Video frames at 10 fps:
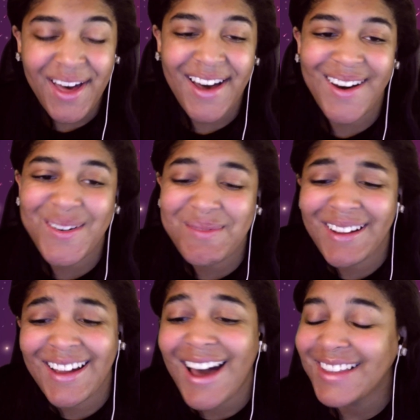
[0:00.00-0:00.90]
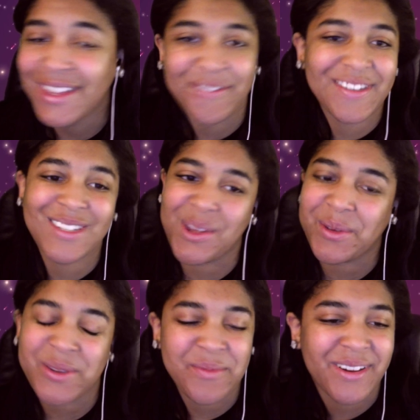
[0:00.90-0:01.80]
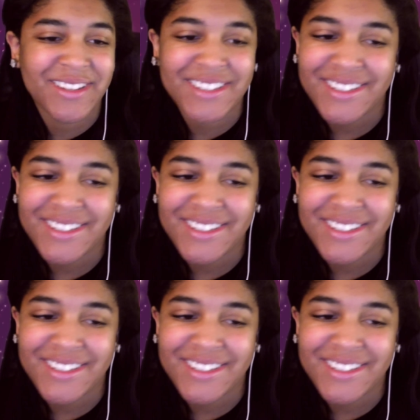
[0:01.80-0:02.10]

Oh, my God. I love this show so much. Right?